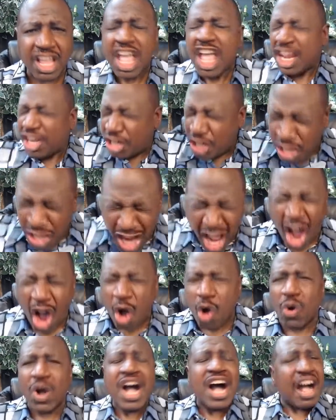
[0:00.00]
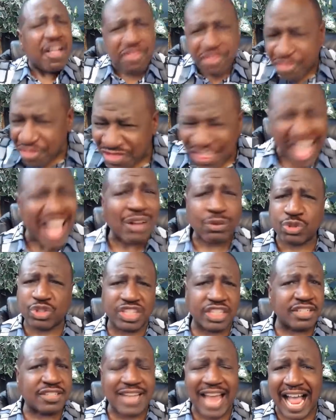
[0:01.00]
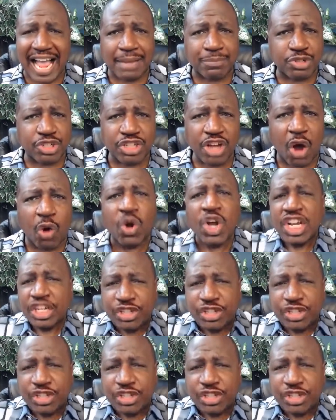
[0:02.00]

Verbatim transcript: No, 1,000 times no.